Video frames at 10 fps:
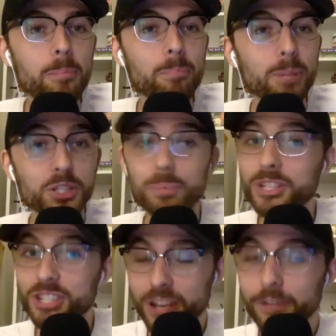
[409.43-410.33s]
But
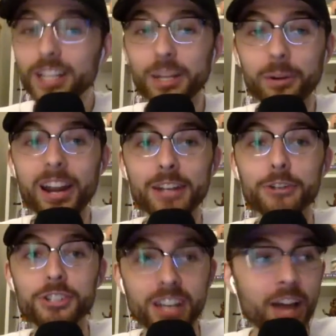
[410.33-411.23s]
specifically, where
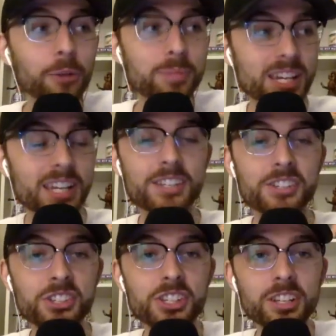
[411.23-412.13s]
Henderson helps
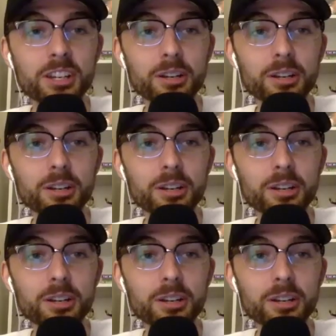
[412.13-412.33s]
is